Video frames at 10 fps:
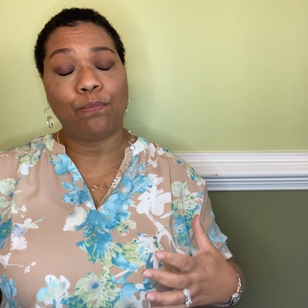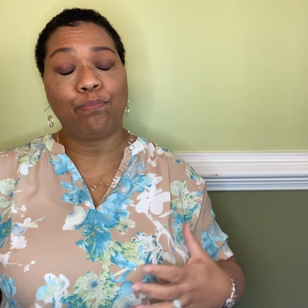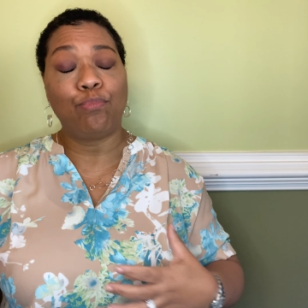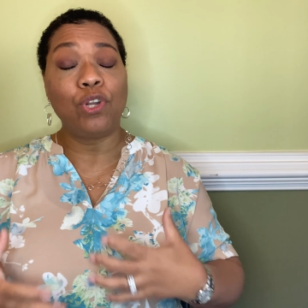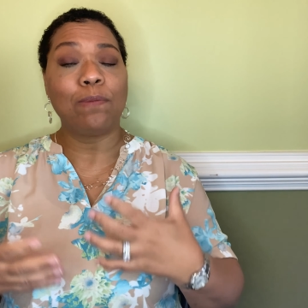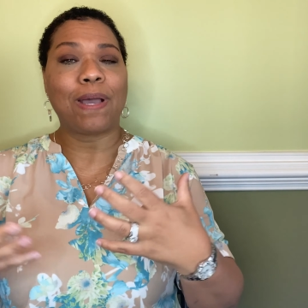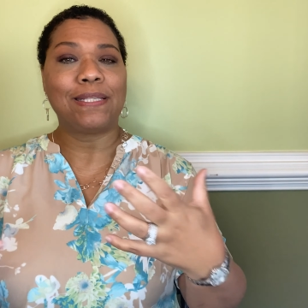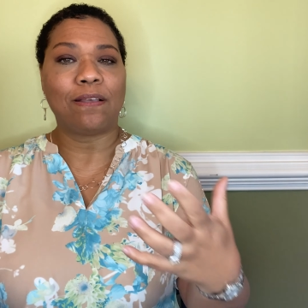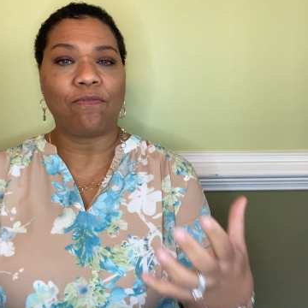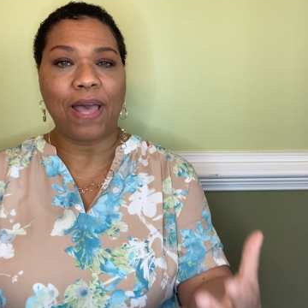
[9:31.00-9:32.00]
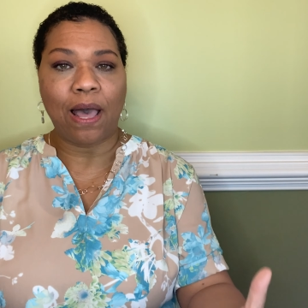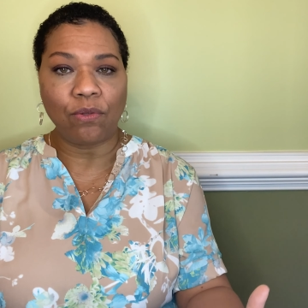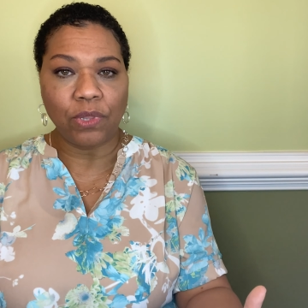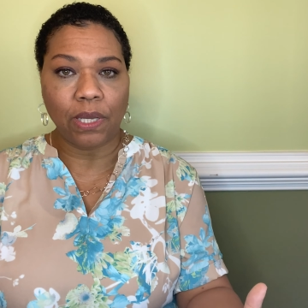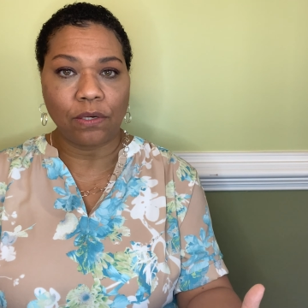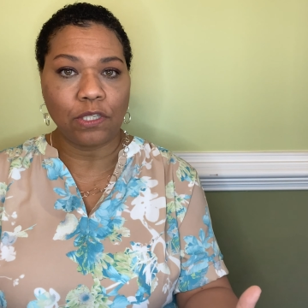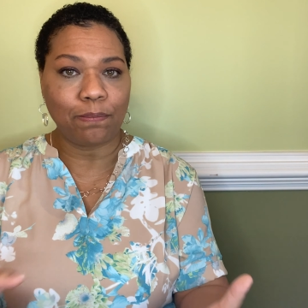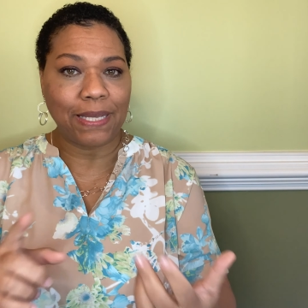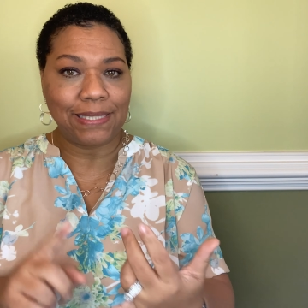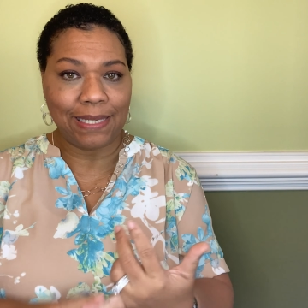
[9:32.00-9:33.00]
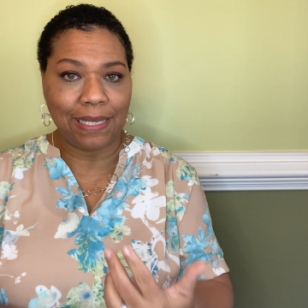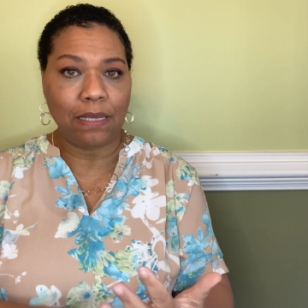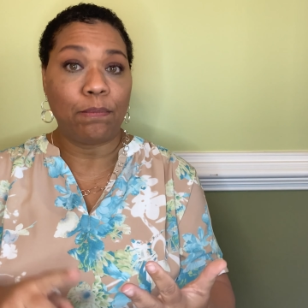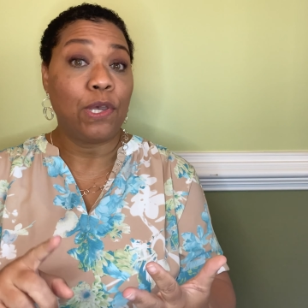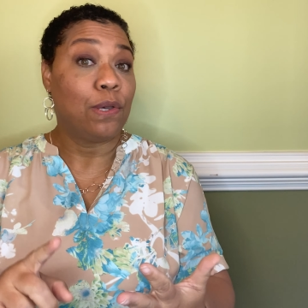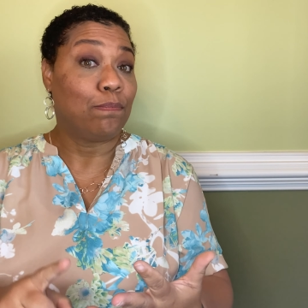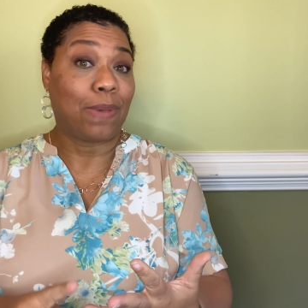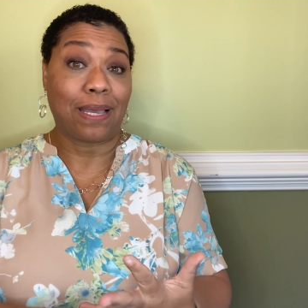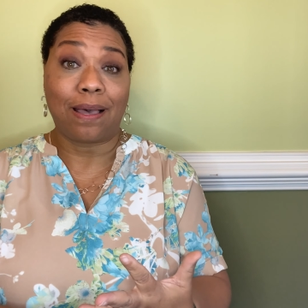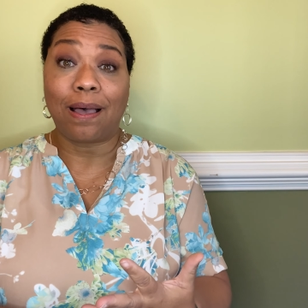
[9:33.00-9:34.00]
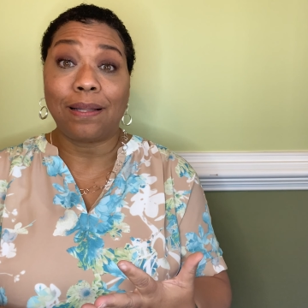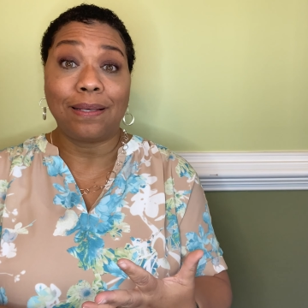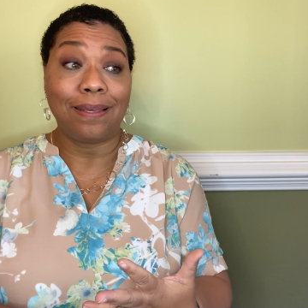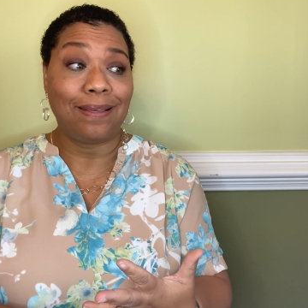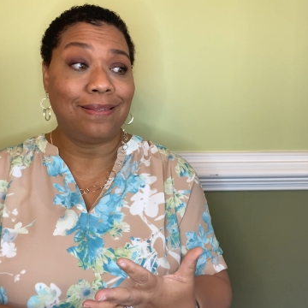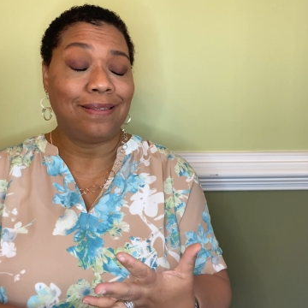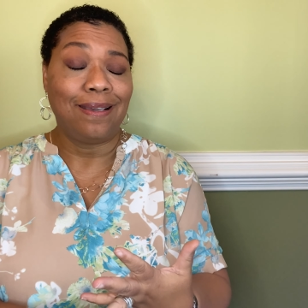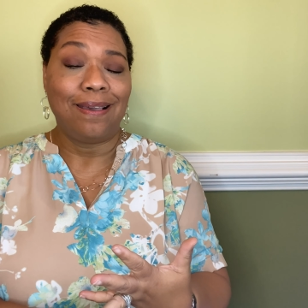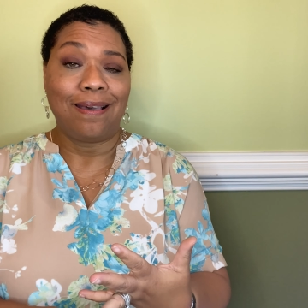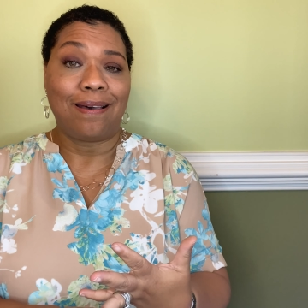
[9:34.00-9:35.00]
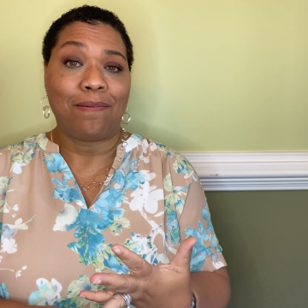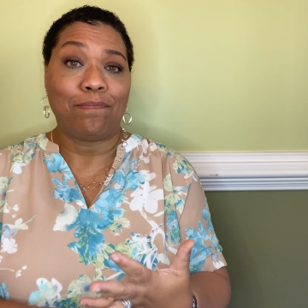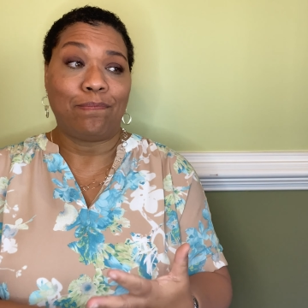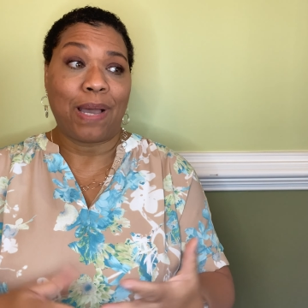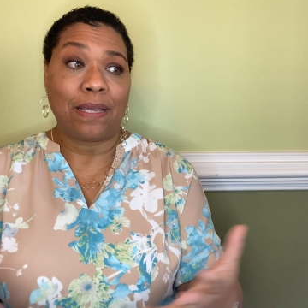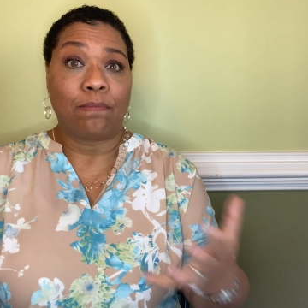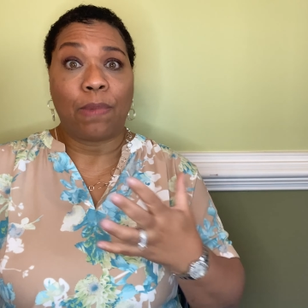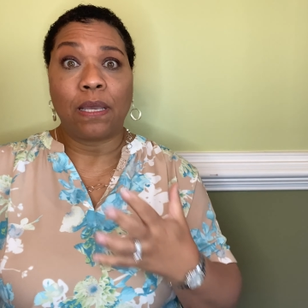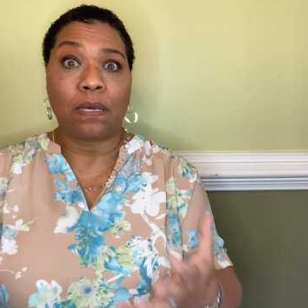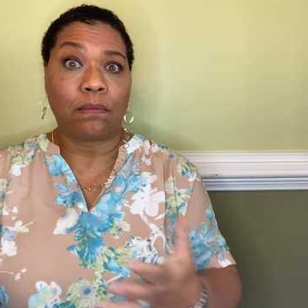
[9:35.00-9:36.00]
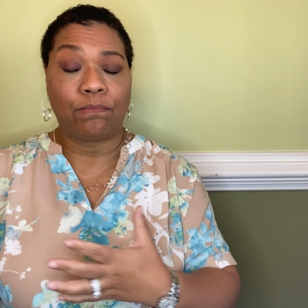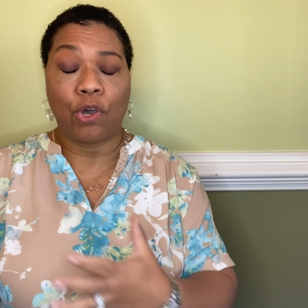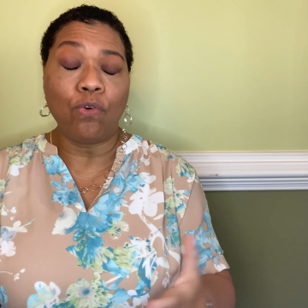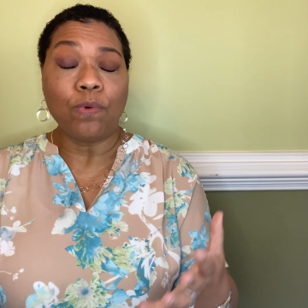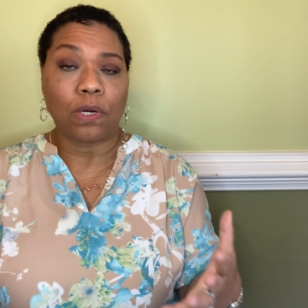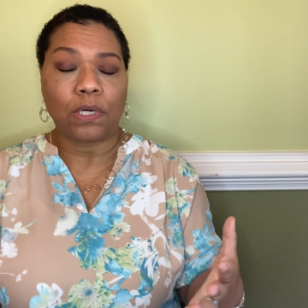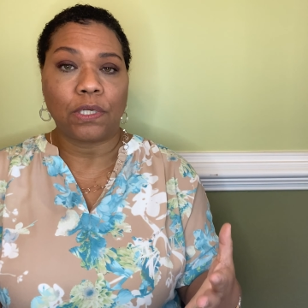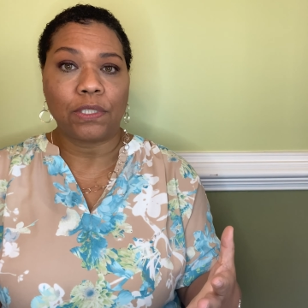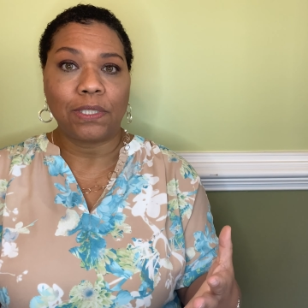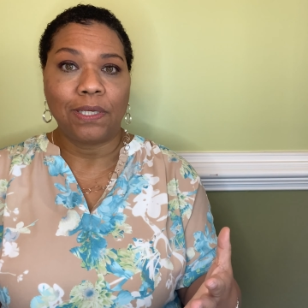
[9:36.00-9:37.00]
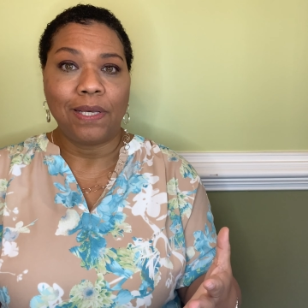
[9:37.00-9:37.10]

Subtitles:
putting myself out there to my team, my colleagues, my coworkers.